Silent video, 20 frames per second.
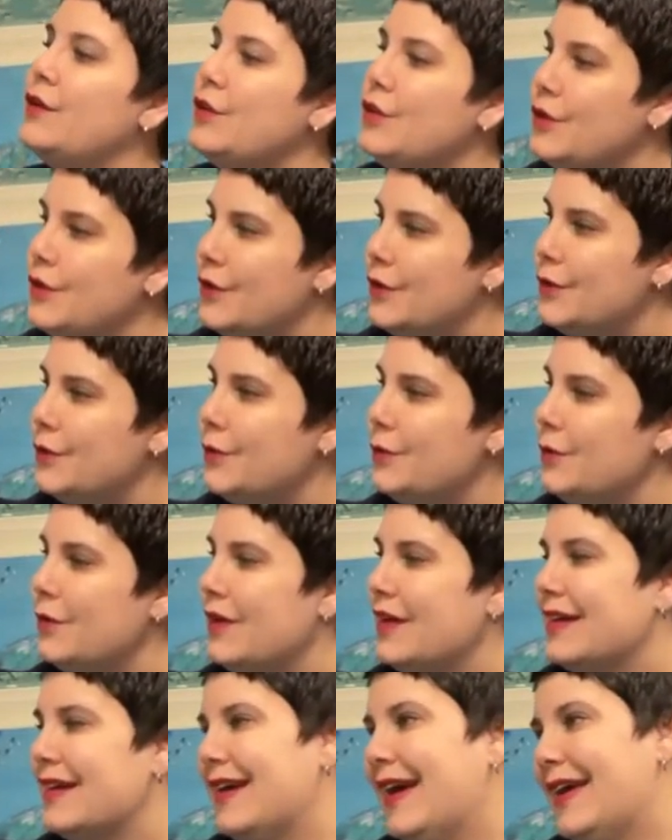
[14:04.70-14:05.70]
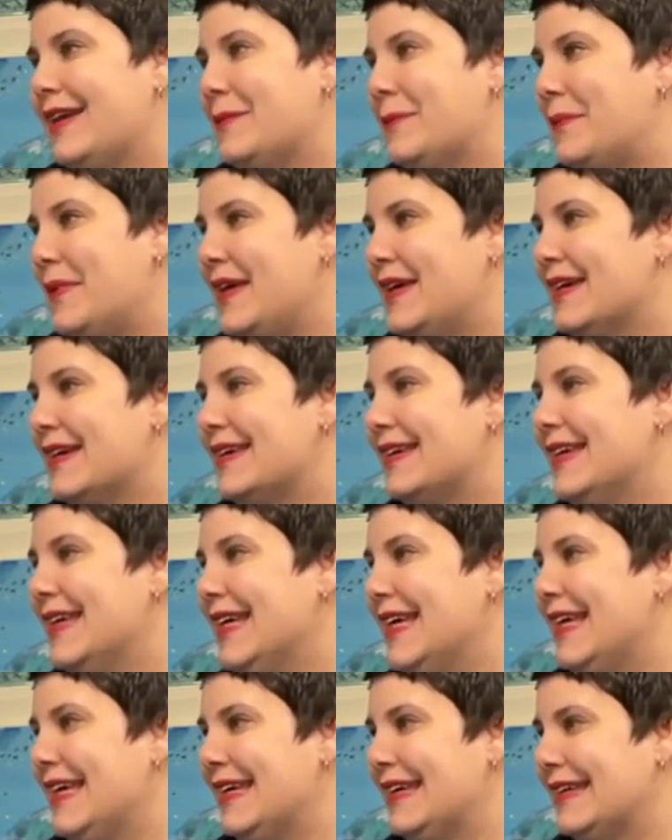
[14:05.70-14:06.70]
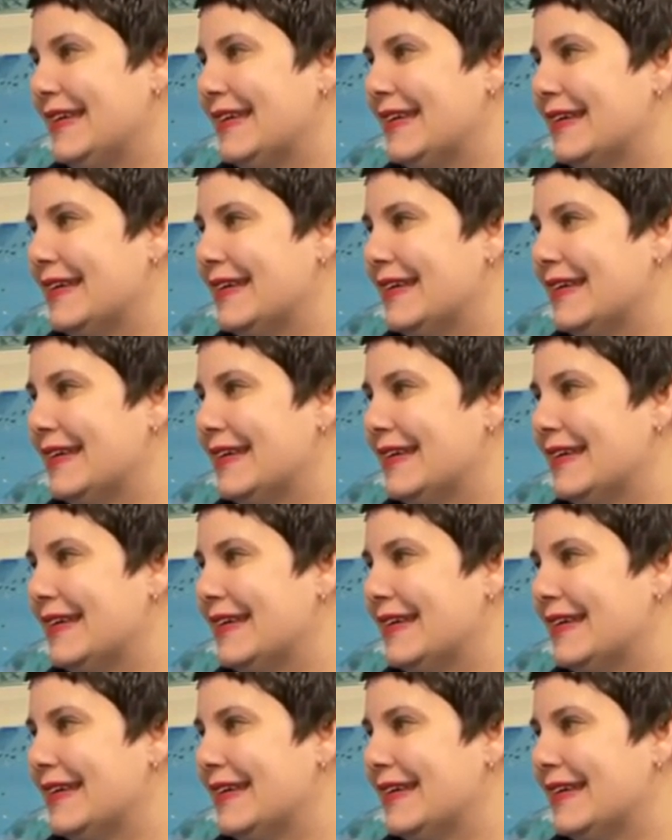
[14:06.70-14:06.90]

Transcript: You can be a king.